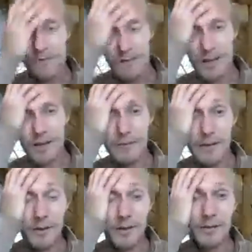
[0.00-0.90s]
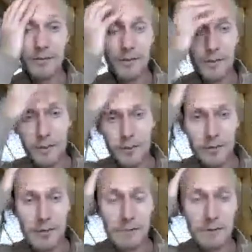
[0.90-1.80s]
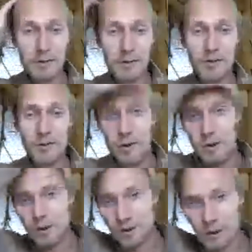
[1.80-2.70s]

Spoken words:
Like maybe you remember this song